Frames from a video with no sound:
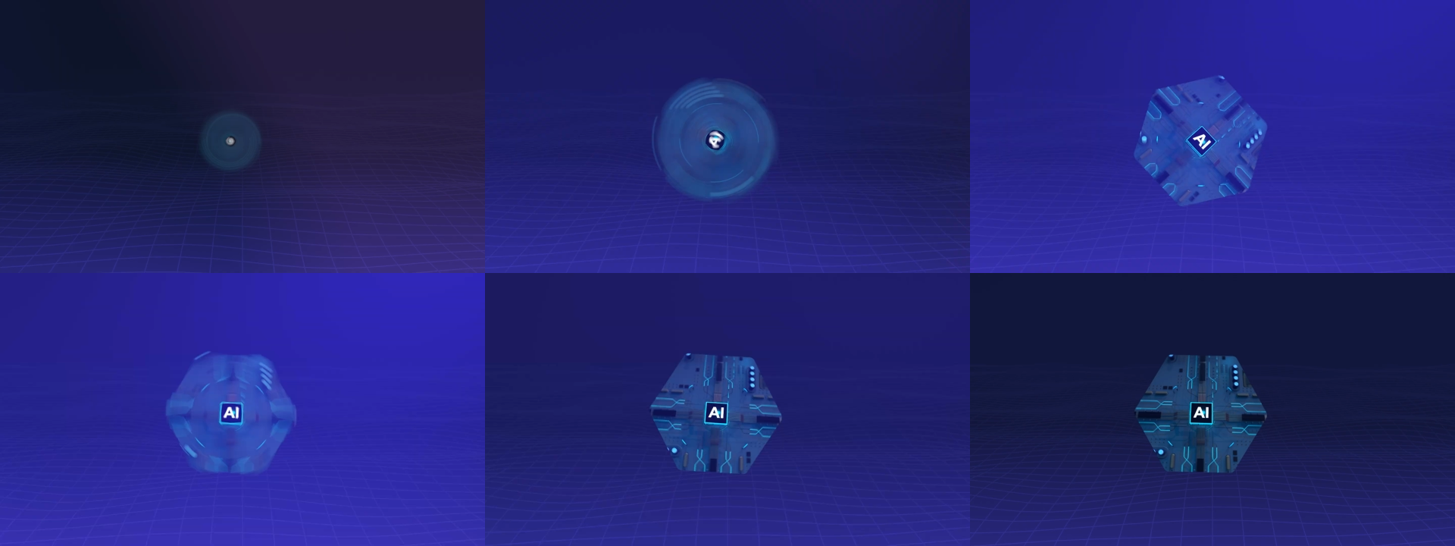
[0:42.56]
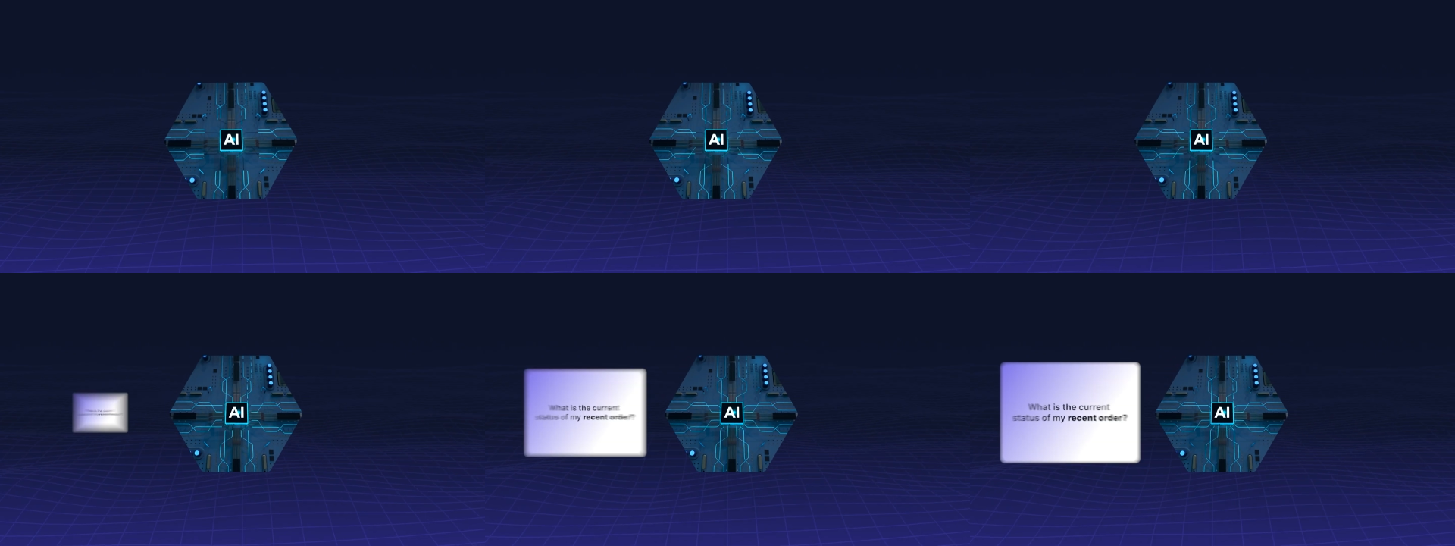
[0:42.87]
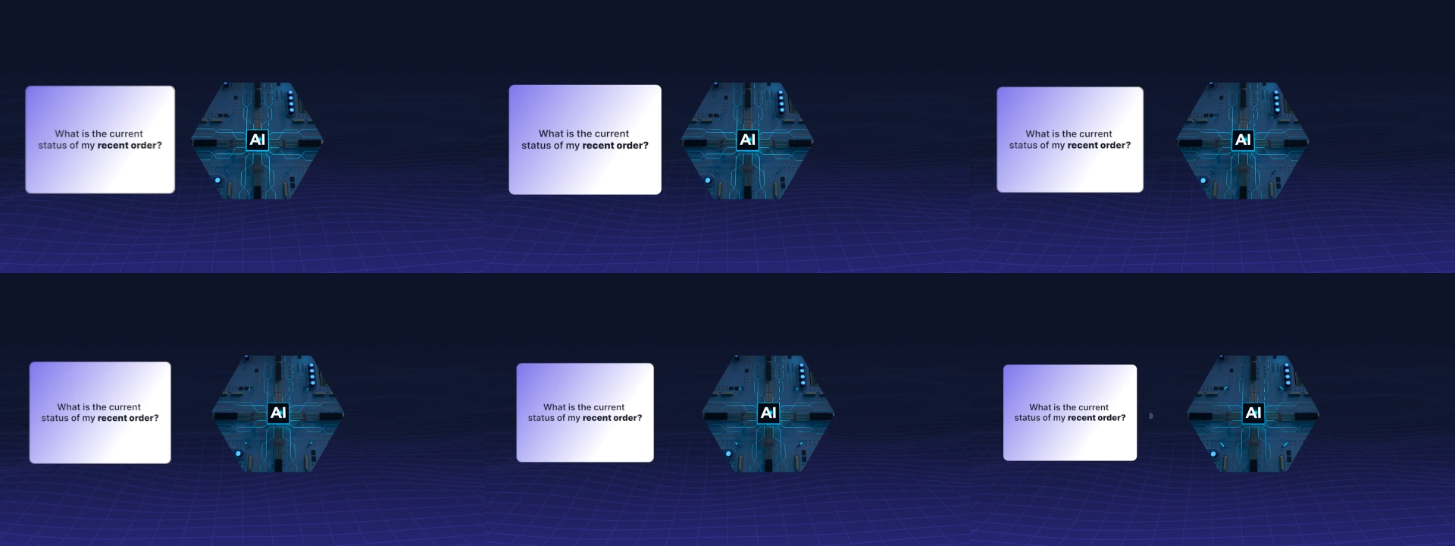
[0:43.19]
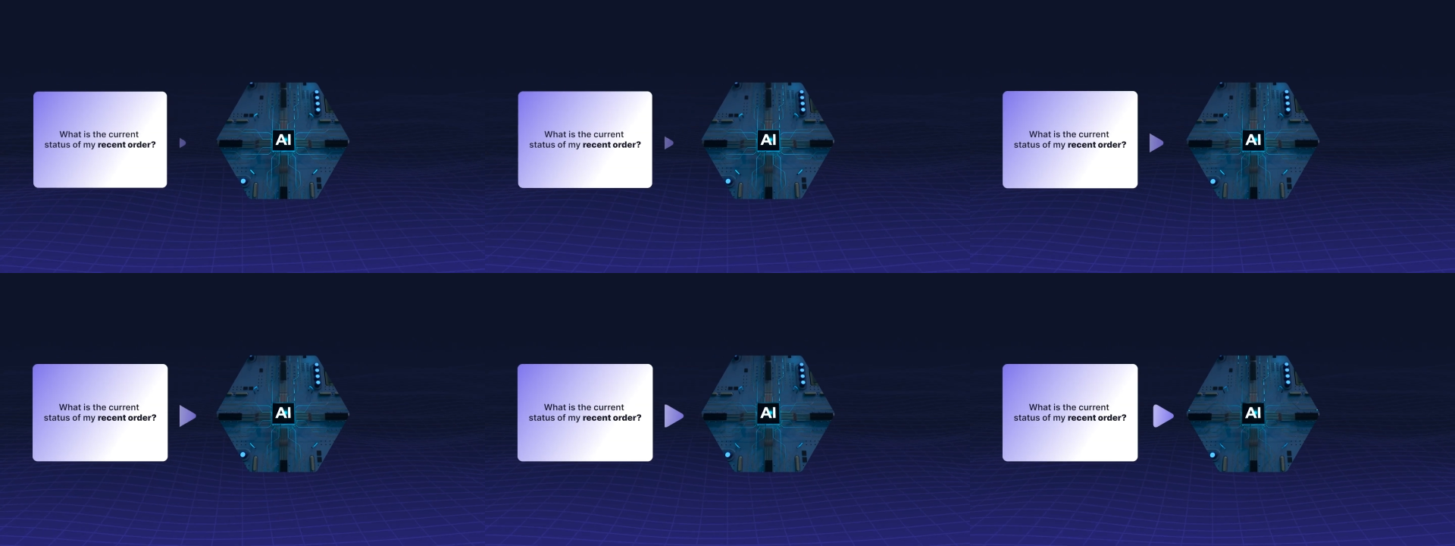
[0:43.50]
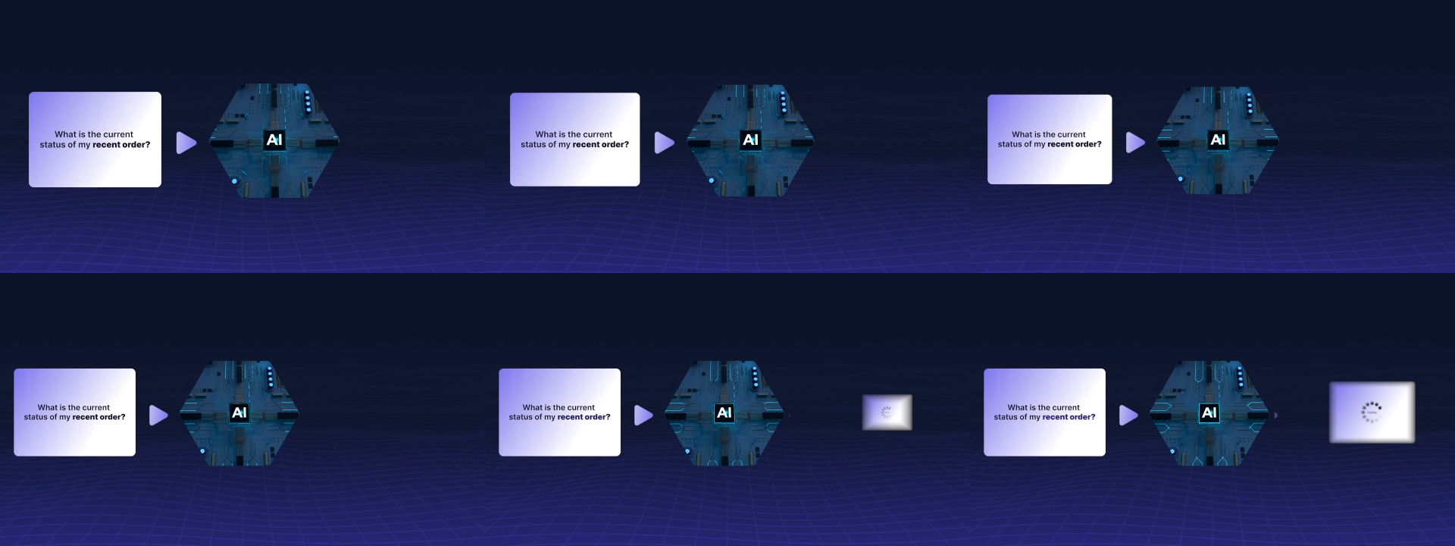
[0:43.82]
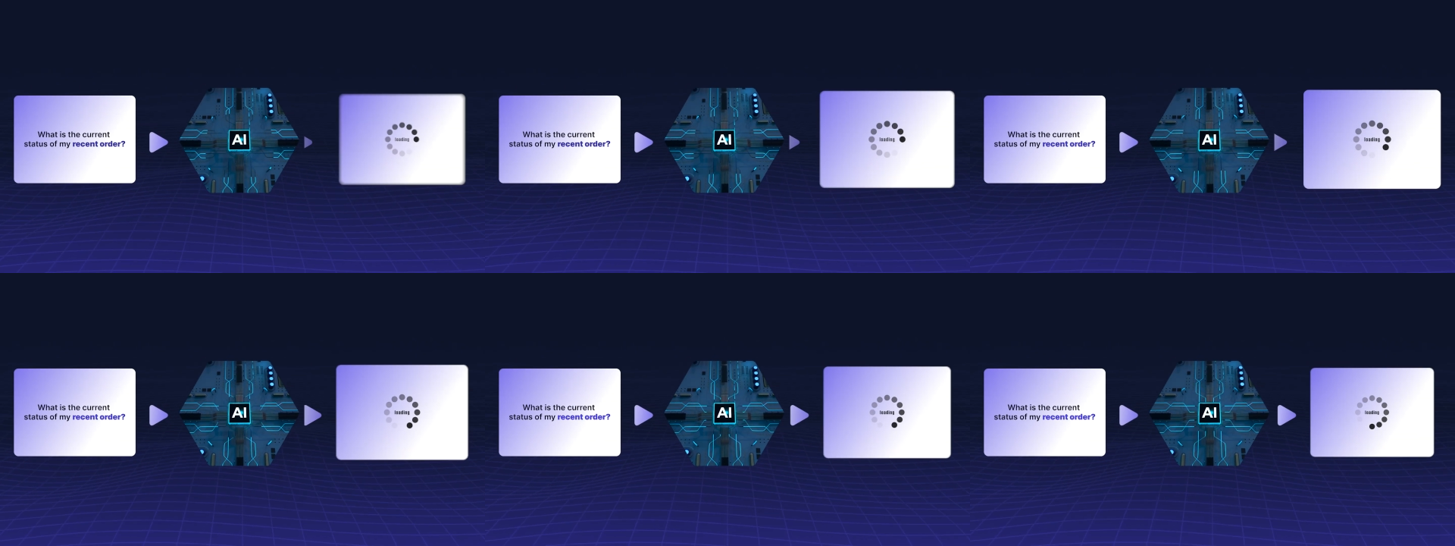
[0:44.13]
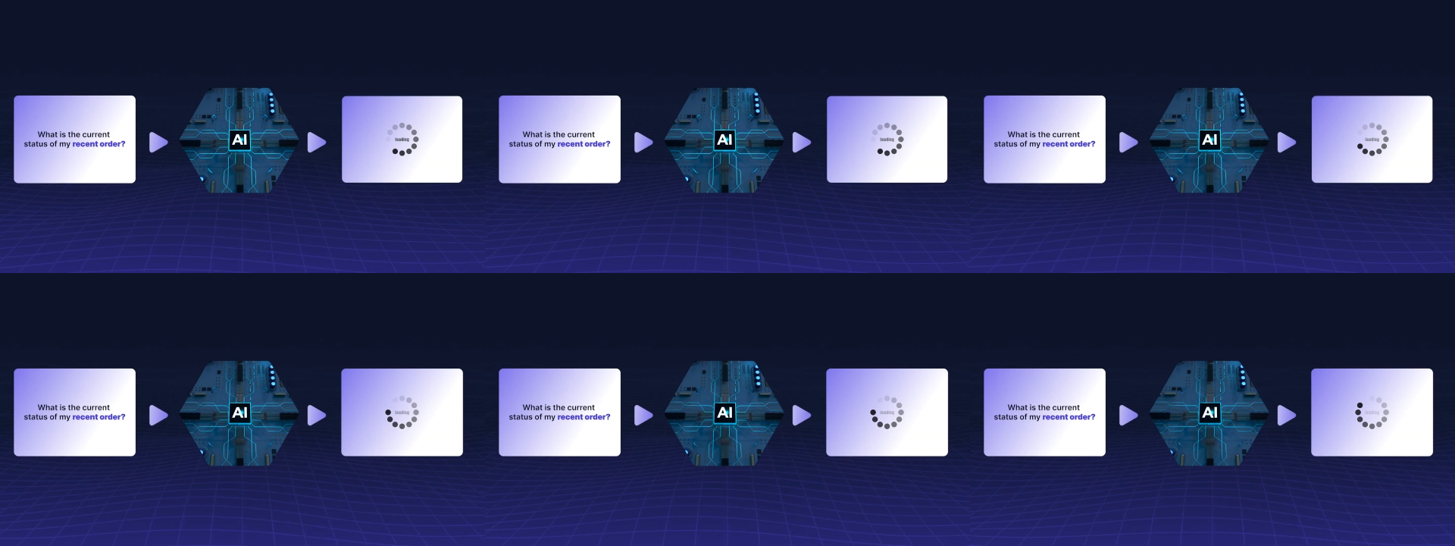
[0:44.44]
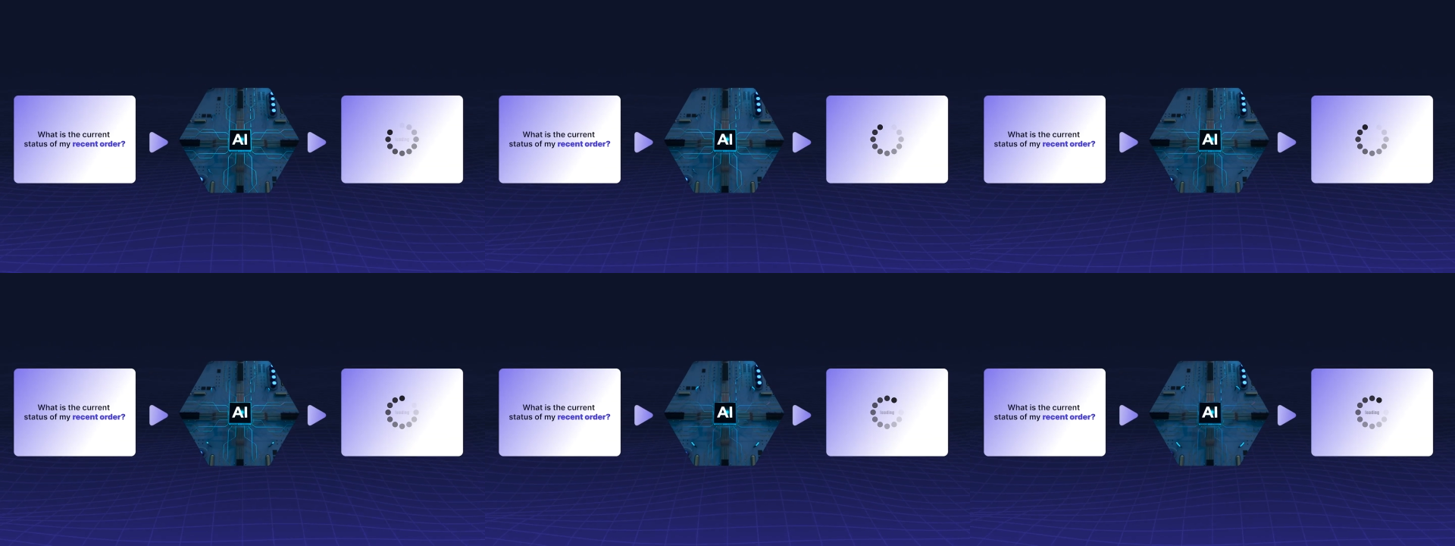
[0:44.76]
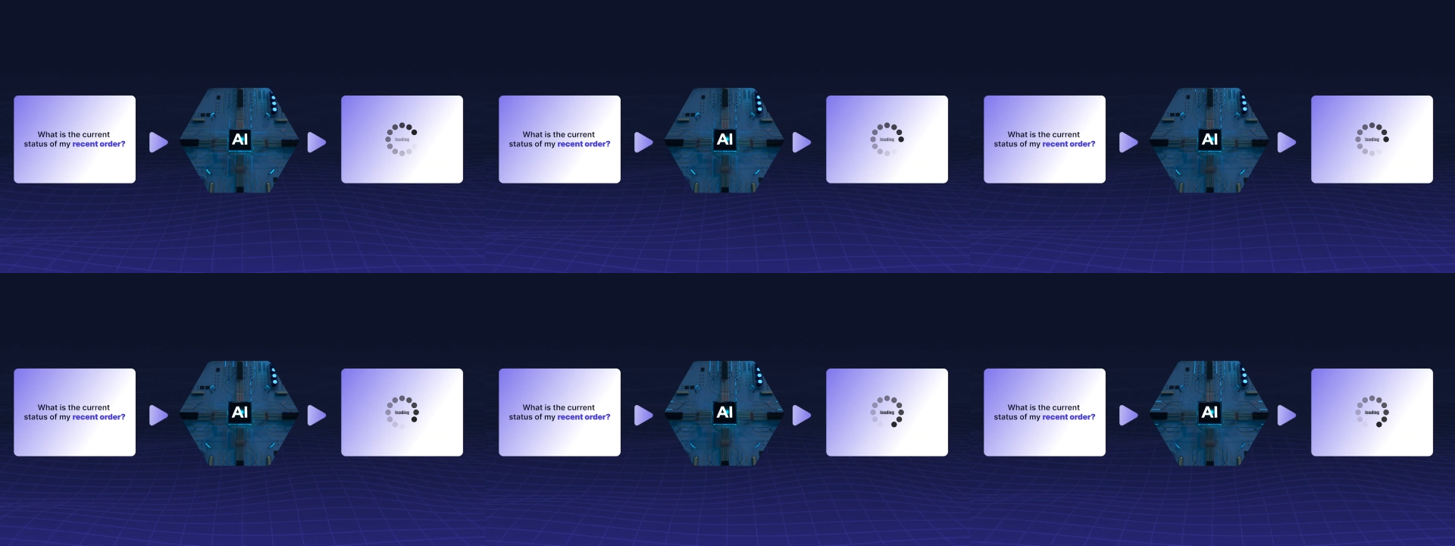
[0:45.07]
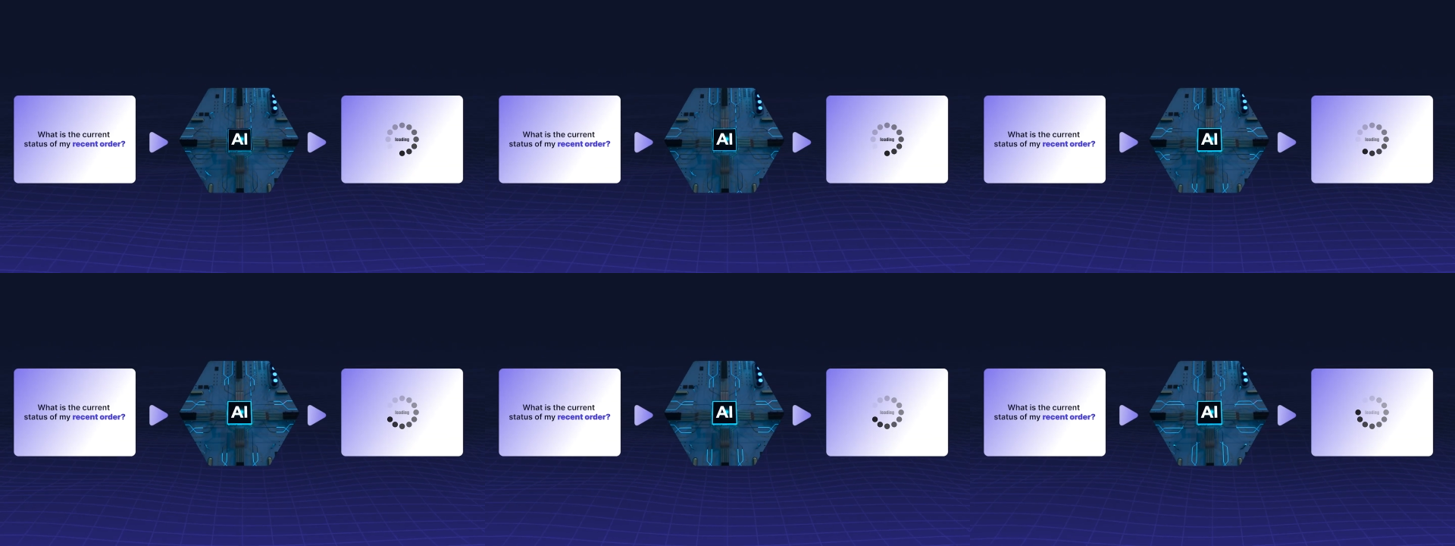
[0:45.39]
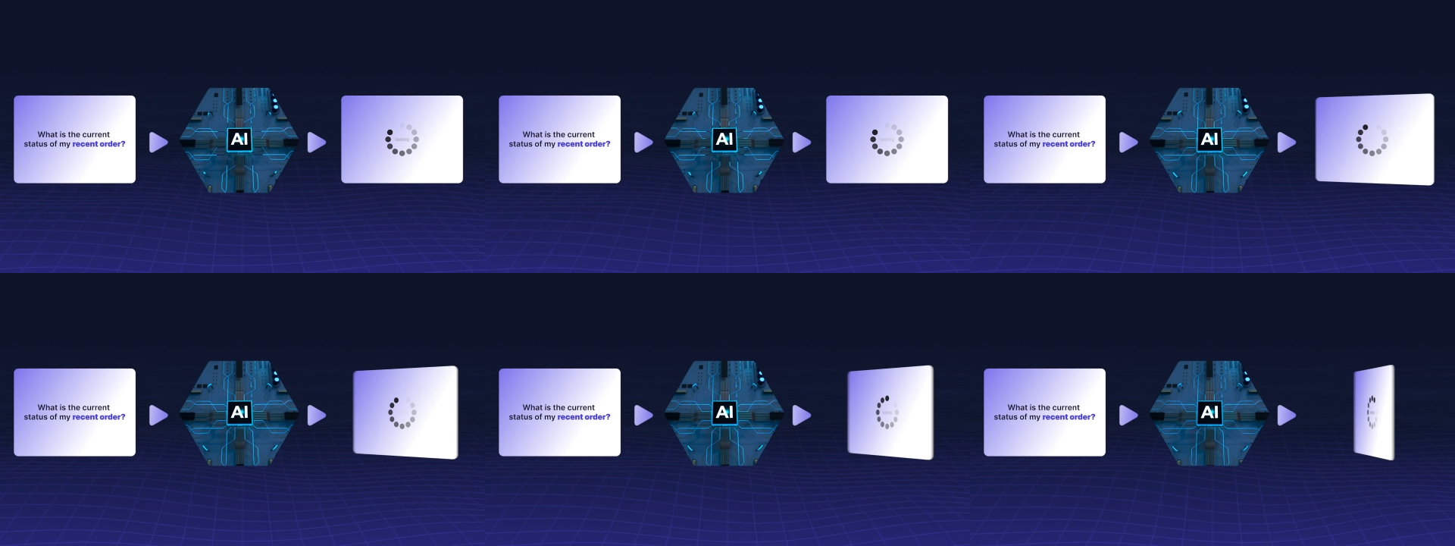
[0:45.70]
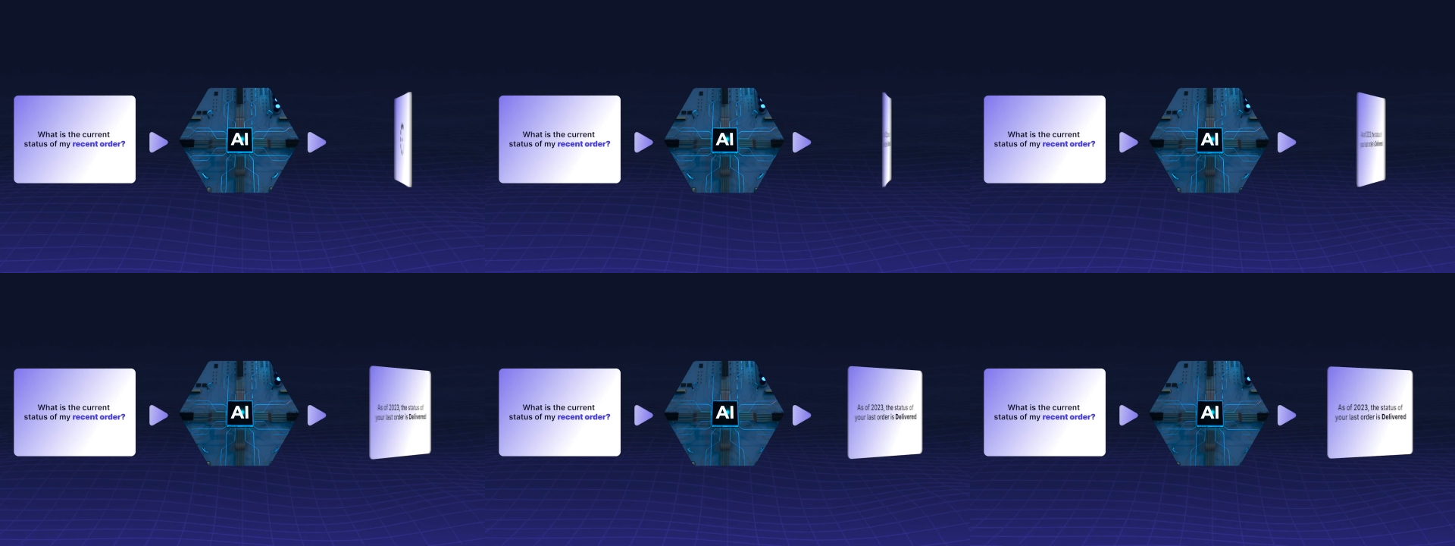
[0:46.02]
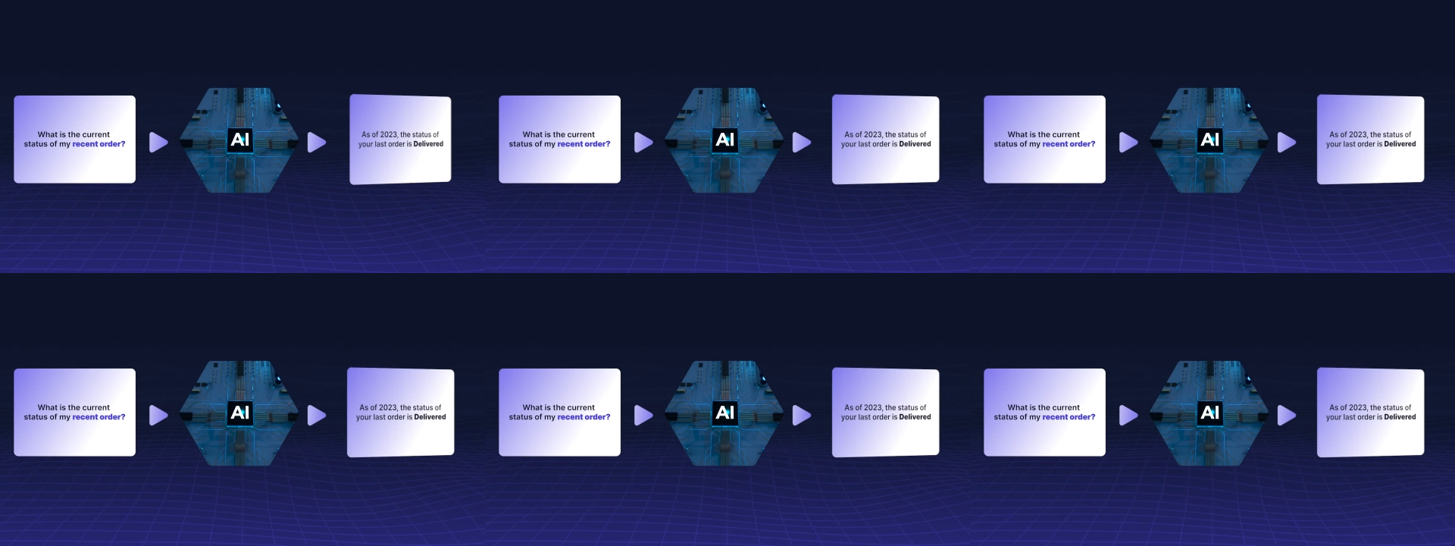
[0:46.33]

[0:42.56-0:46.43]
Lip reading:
Nobody's mouth can be seen.